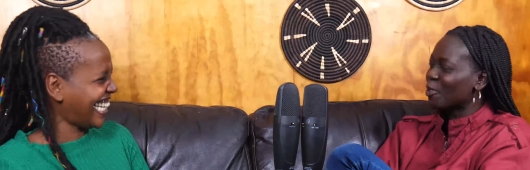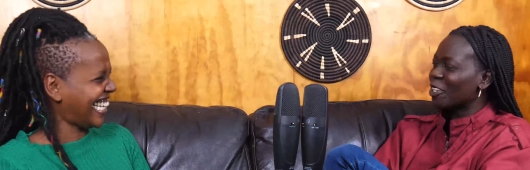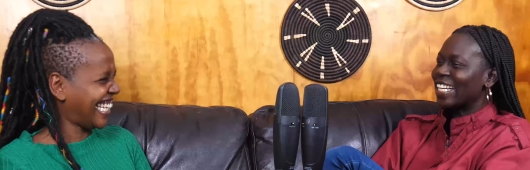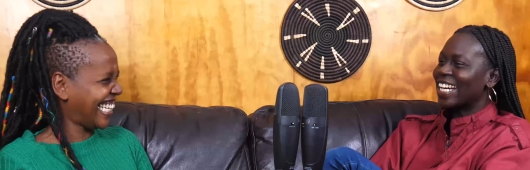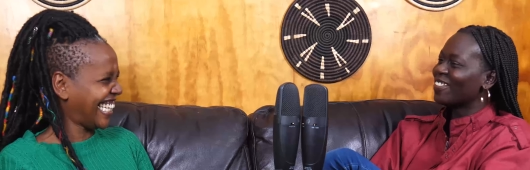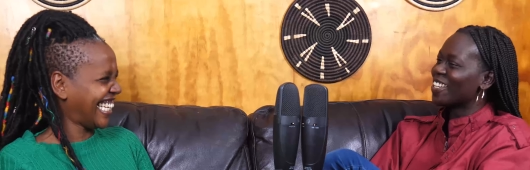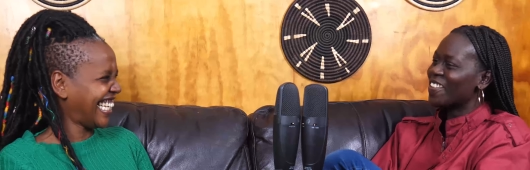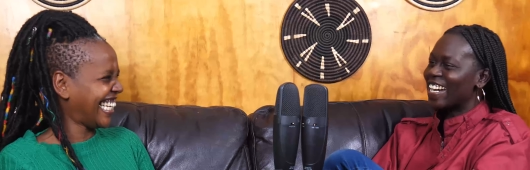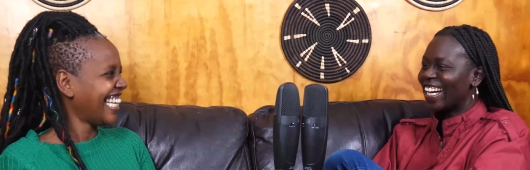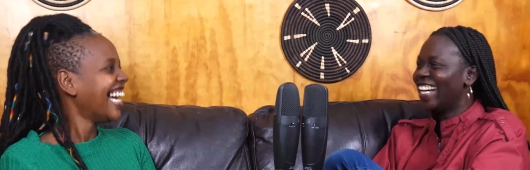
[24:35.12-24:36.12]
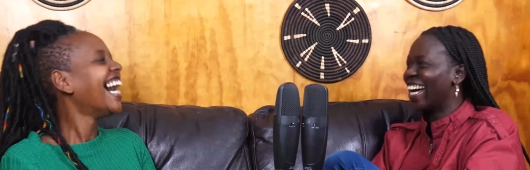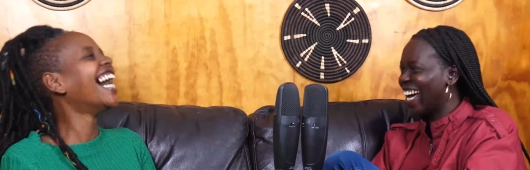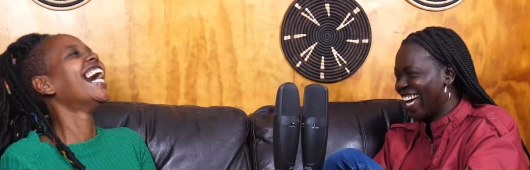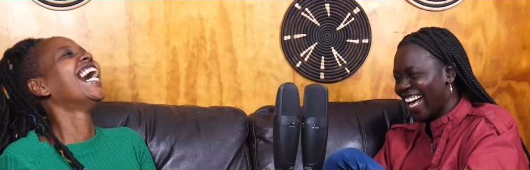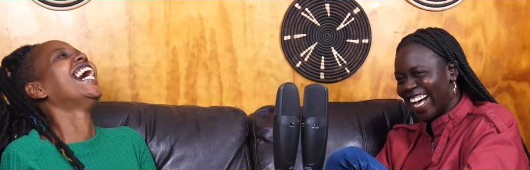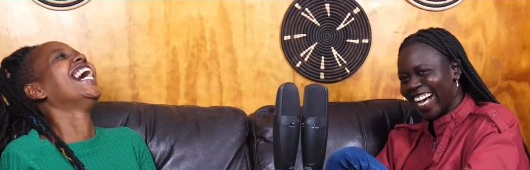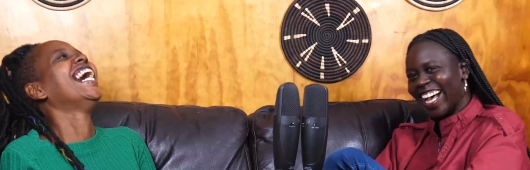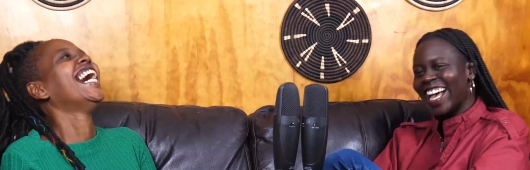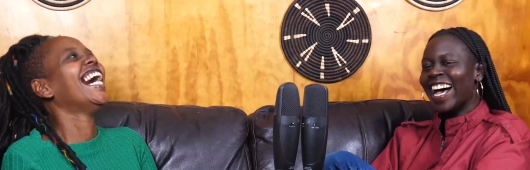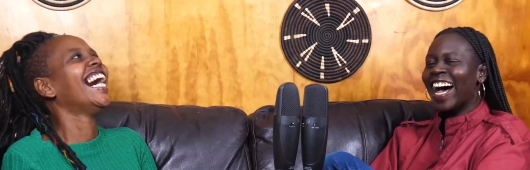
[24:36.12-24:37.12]
Speaker 1: Beauty everywhere.
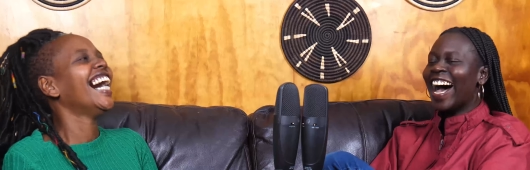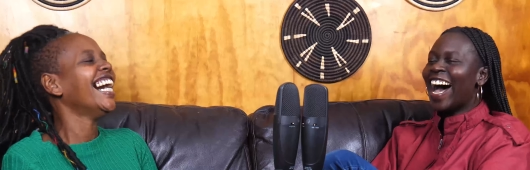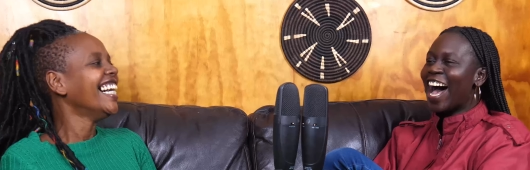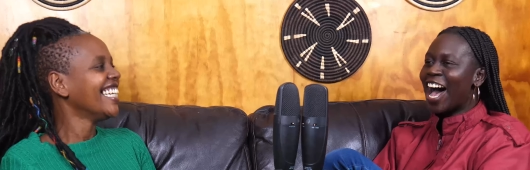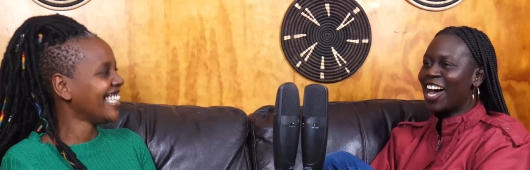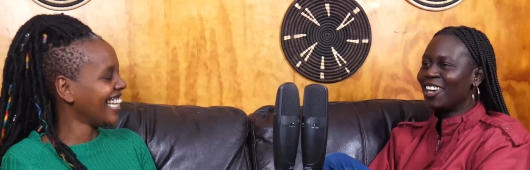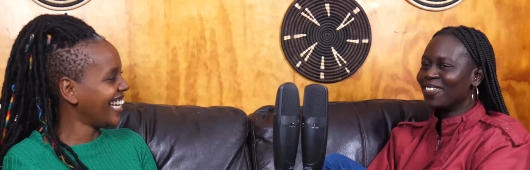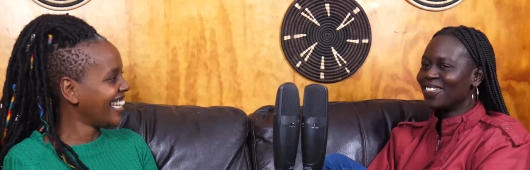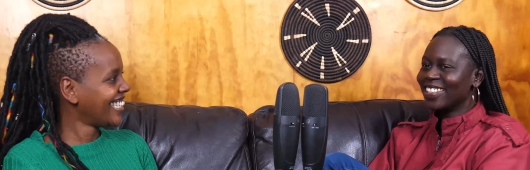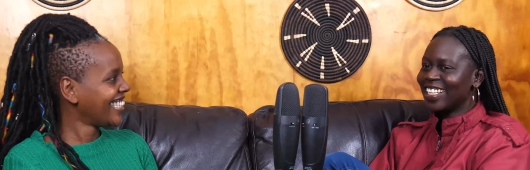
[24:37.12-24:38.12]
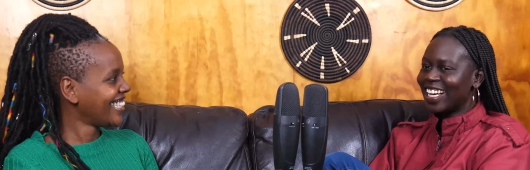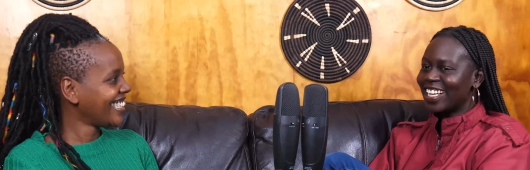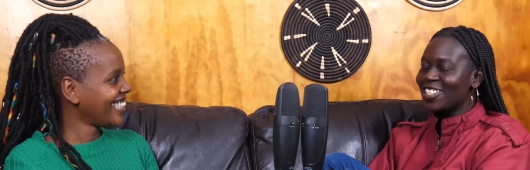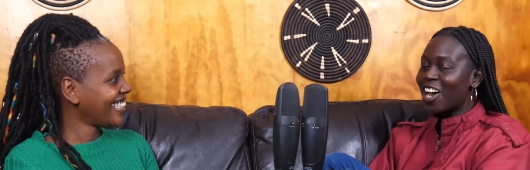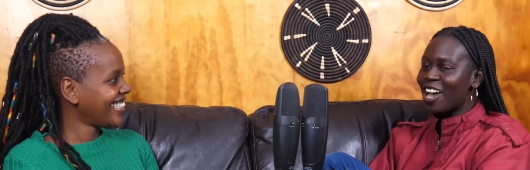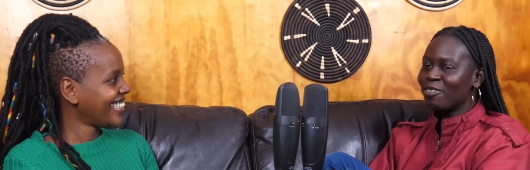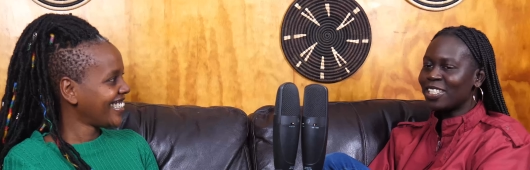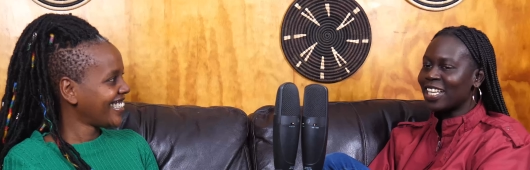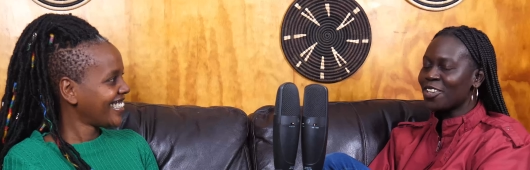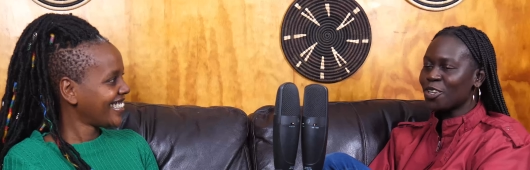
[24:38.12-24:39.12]
um, yeah. No, I
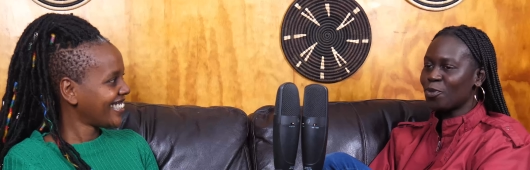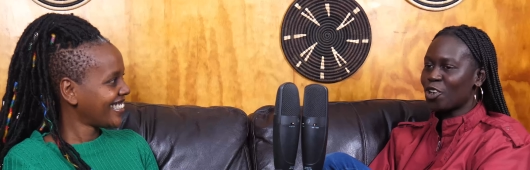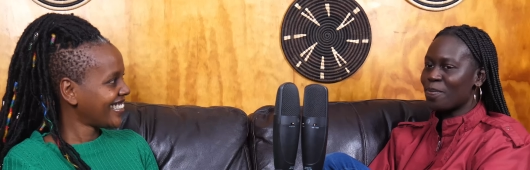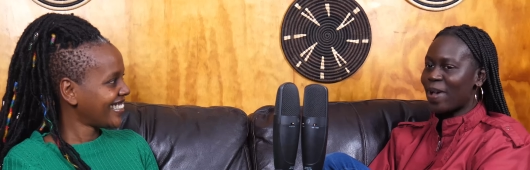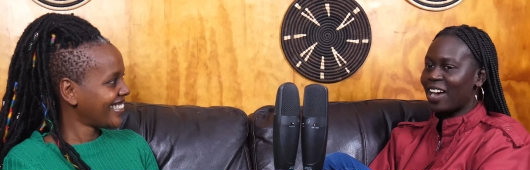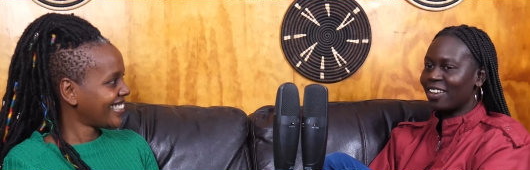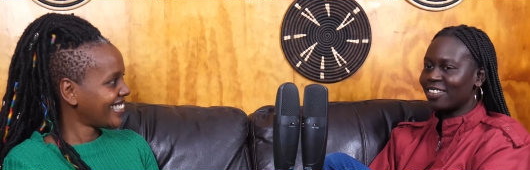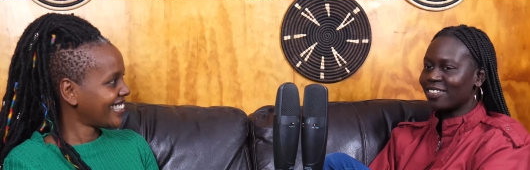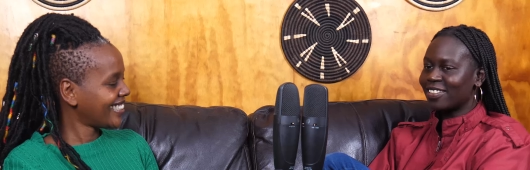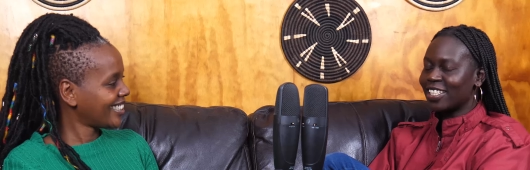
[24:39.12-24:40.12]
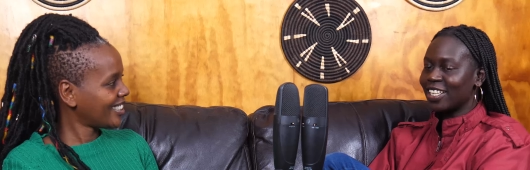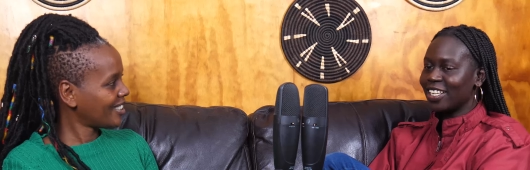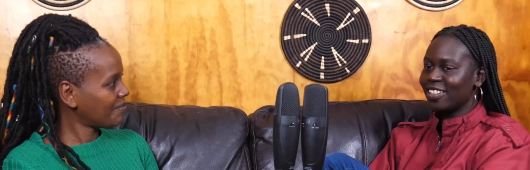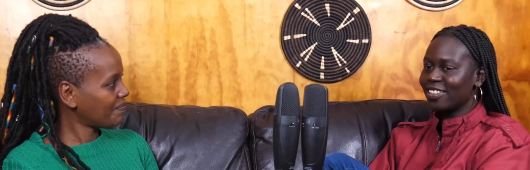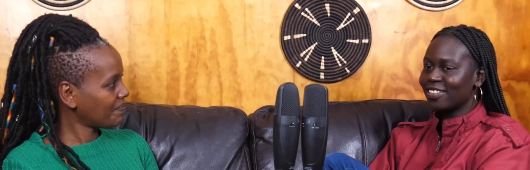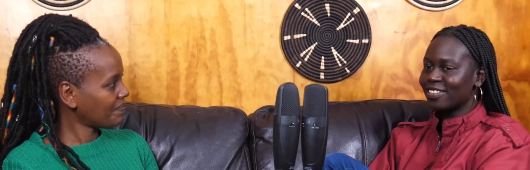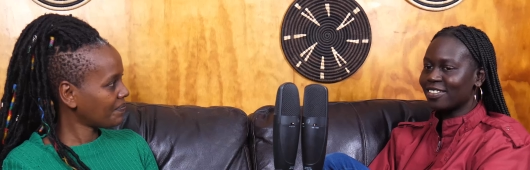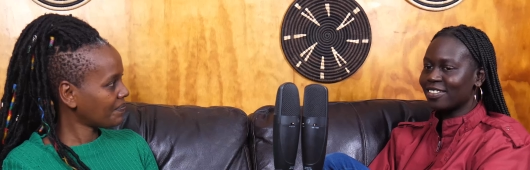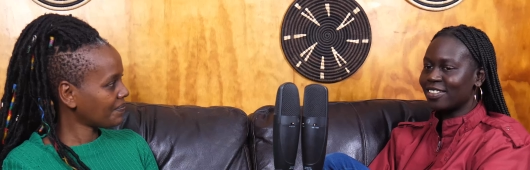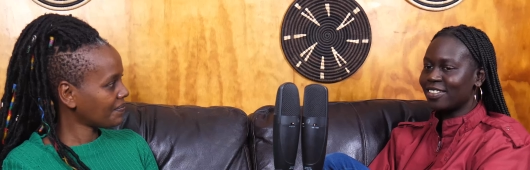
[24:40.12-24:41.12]
wish I knew more about the,
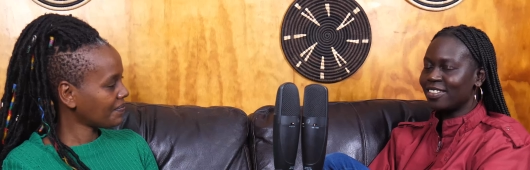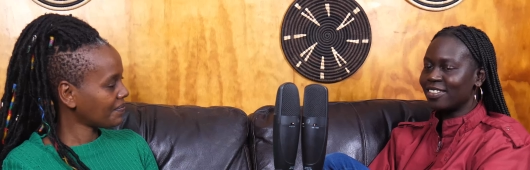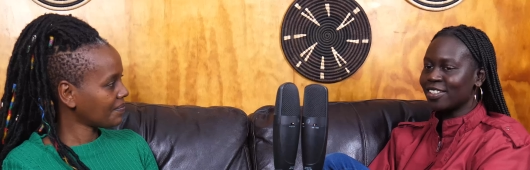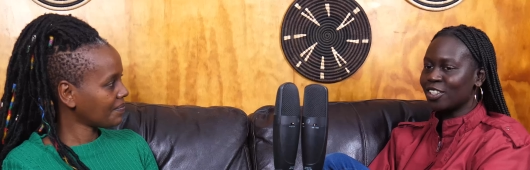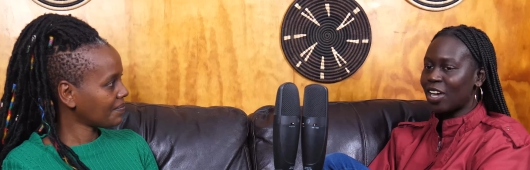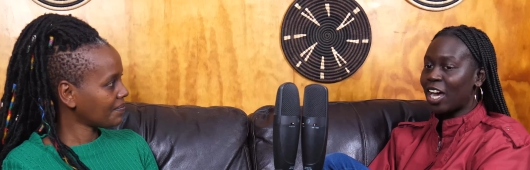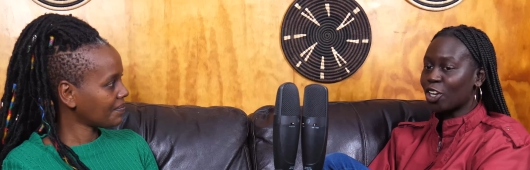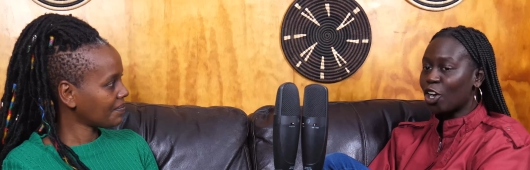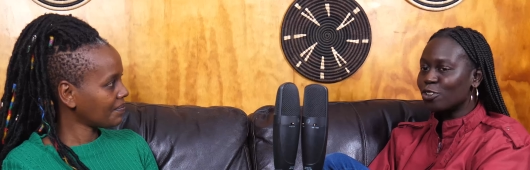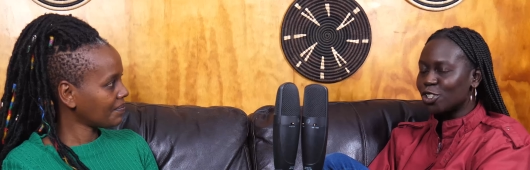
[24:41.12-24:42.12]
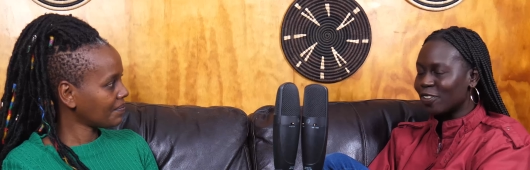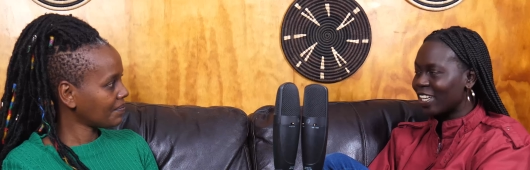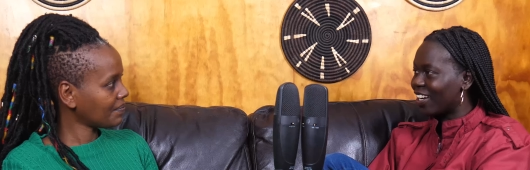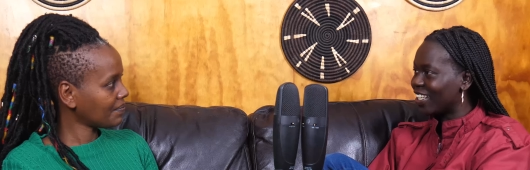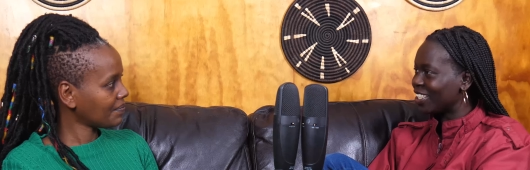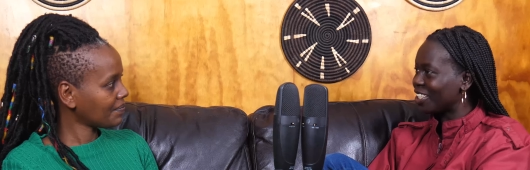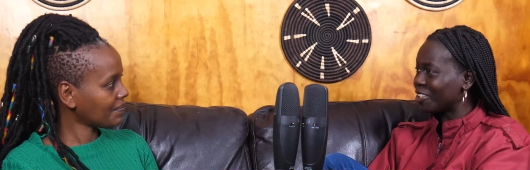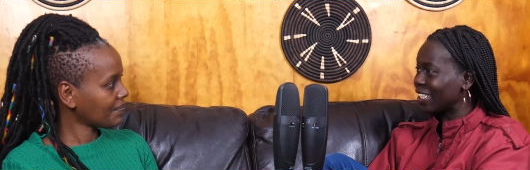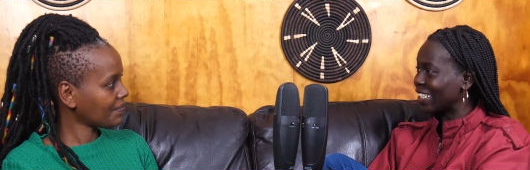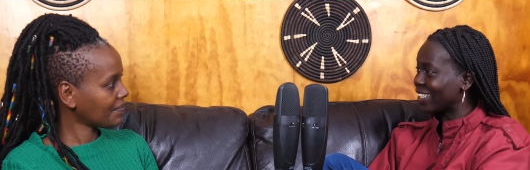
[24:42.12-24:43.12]
you know, our culture and our
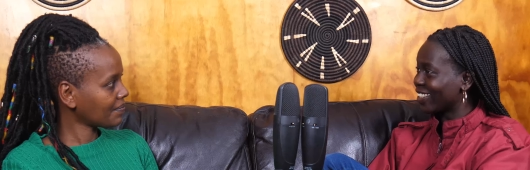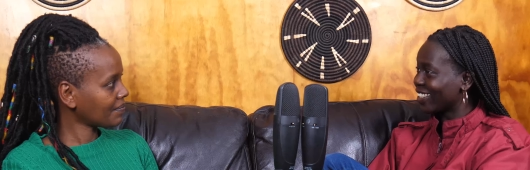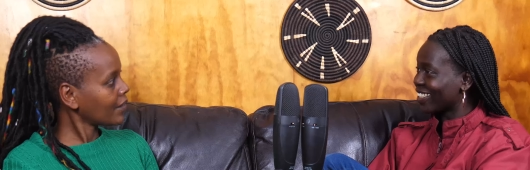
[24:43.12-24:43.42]
history.